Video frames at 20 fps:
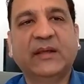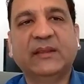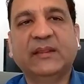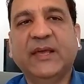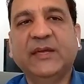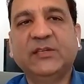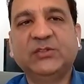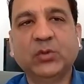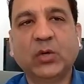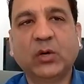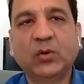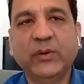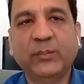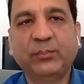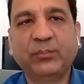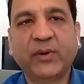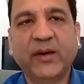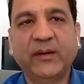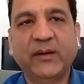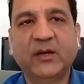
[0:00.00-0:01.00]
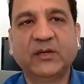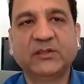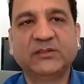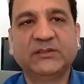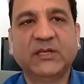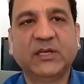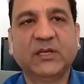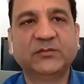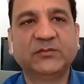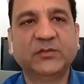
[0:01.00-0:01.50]
At Lakeshore, we pride
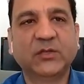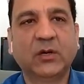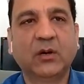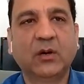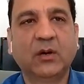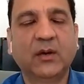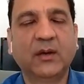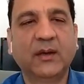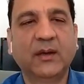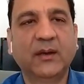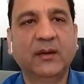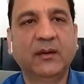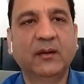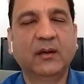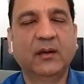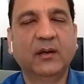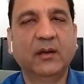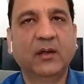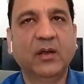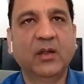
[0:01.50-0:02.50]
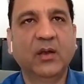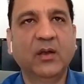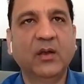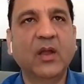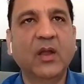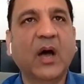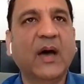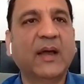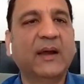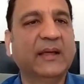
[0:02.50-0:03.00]
ourselves on
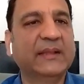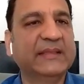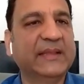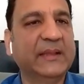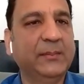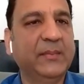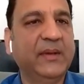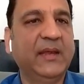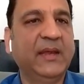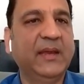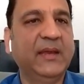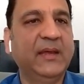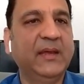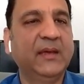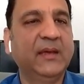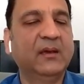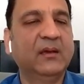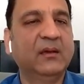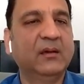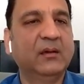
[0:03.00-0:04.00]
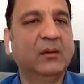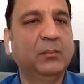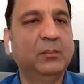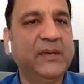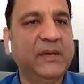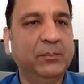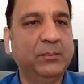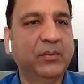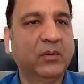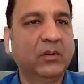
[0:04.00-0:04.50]
not eliminating
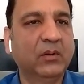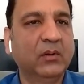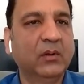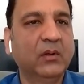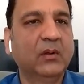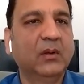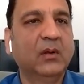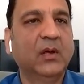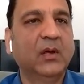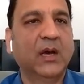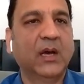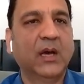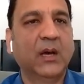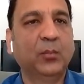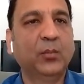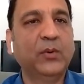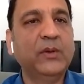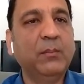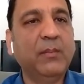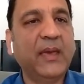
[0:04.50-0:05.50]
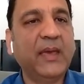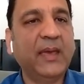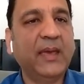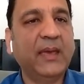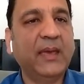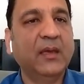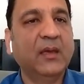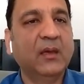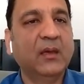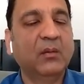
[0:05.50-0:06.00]
people. We
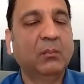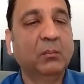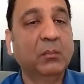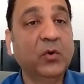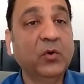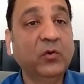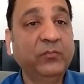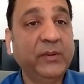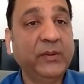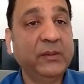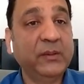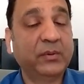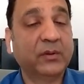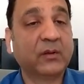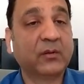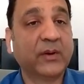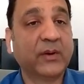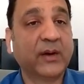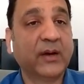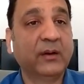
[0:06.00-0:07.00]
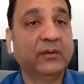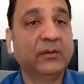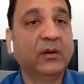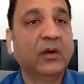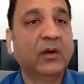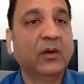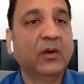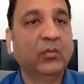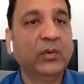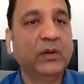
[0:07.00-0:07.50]
may move people around,
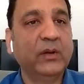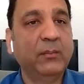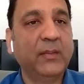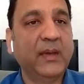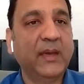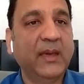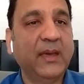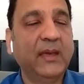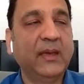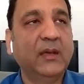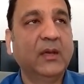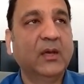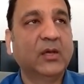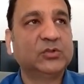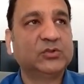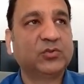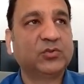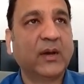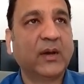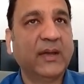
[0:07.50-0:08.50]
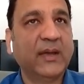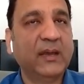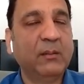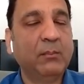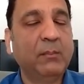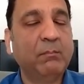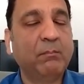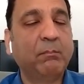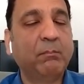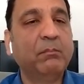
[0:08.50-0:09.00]
we may try
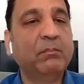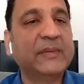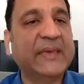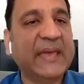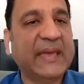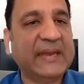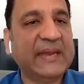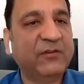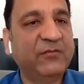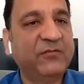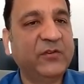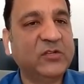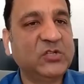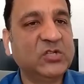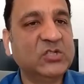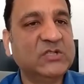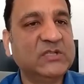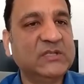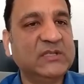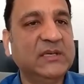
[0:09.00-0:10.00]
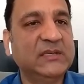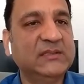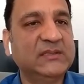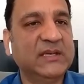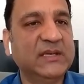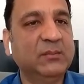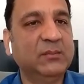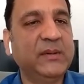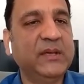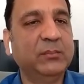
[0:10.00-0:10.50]
and get efficiencies
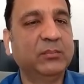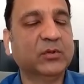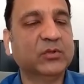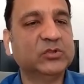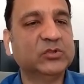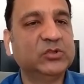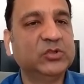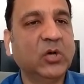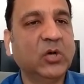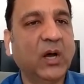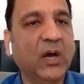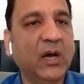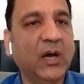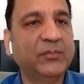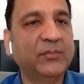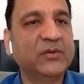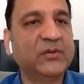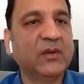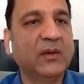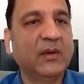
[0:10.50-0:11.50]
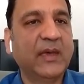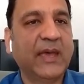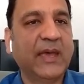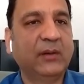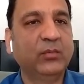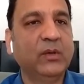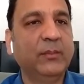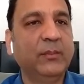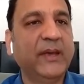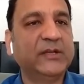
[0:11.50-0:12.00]
in people's jobs, and
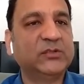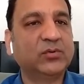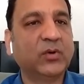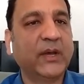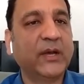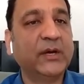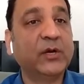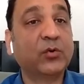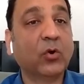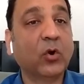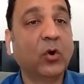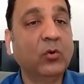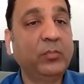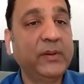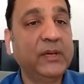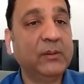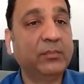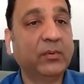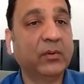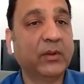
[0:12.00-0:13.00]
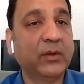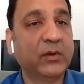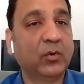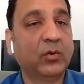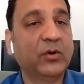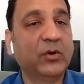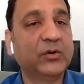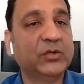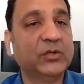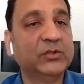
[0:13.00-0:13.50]
we may try and grow people in
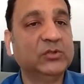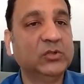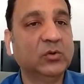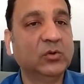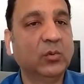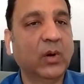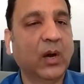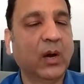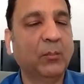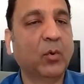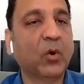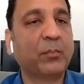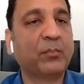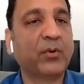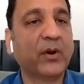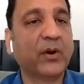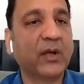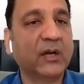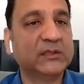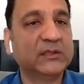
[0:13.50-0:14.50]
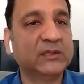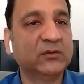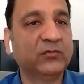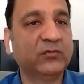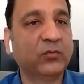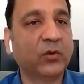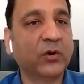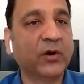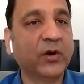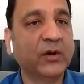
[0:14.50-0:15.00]
order to do a more productive
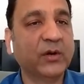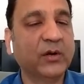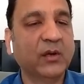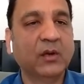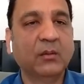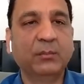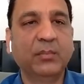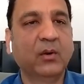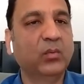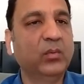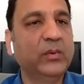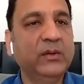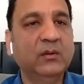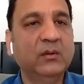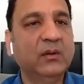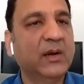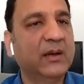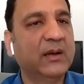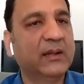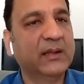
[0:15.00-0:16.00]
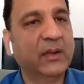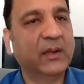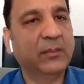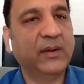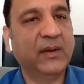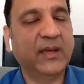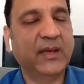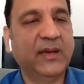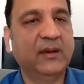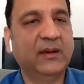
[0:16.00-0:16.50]
work, but we do not
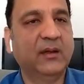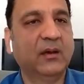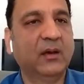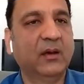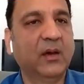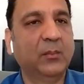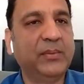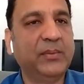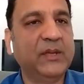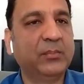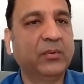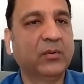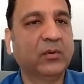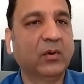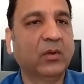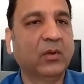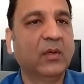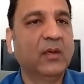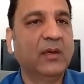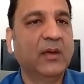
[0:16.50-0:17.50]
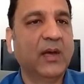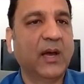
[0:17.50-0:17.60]
eliminate people.